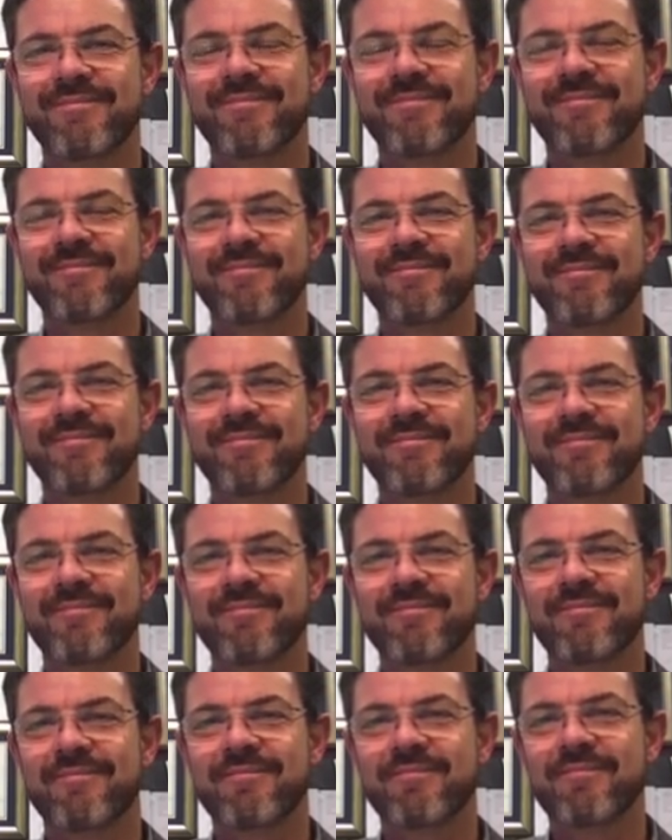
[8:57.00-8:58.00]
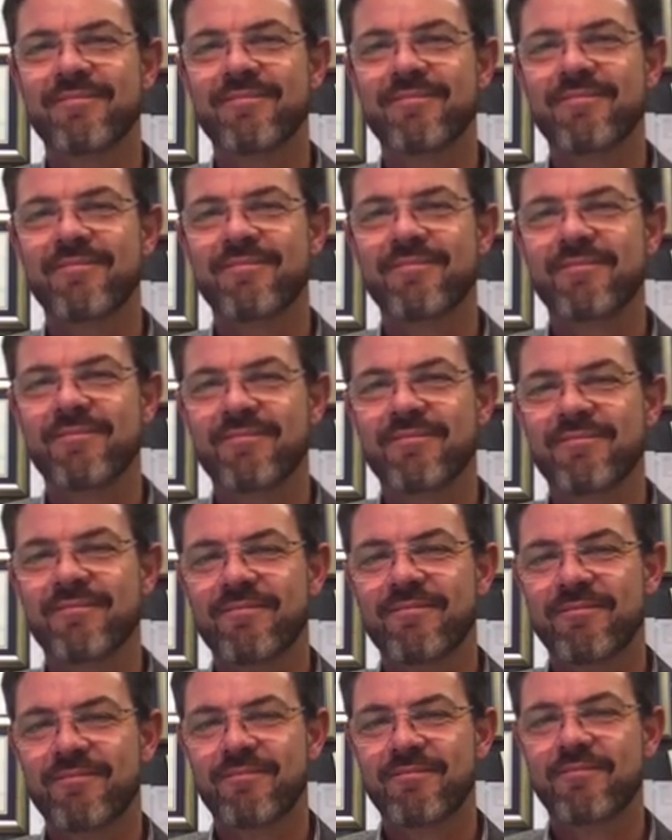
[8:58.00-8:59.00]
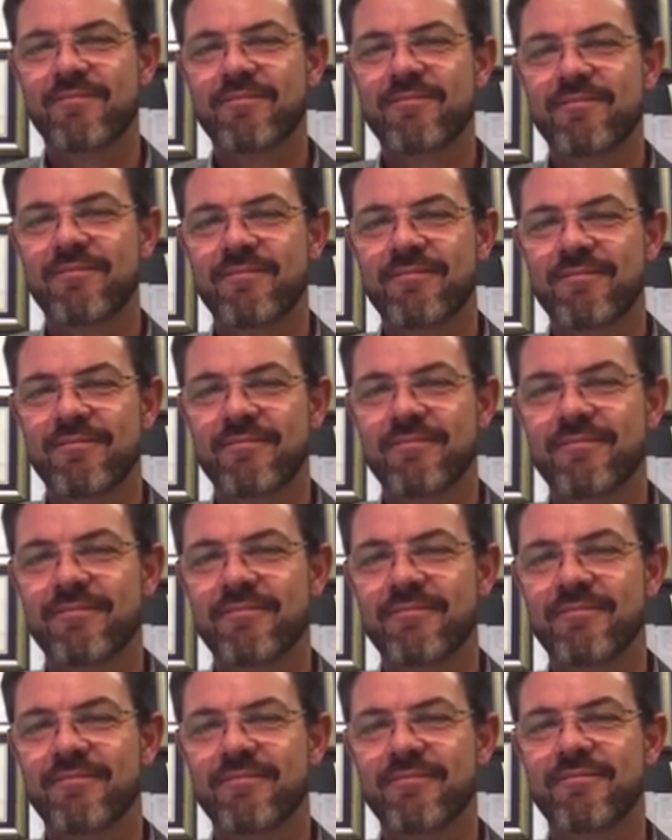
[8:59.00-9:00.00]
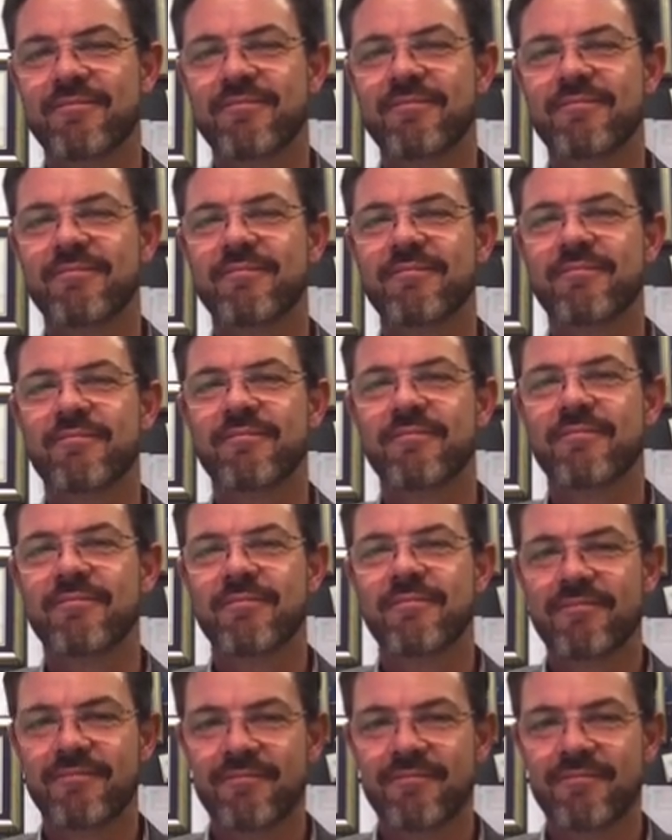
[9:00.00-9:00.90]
(silent)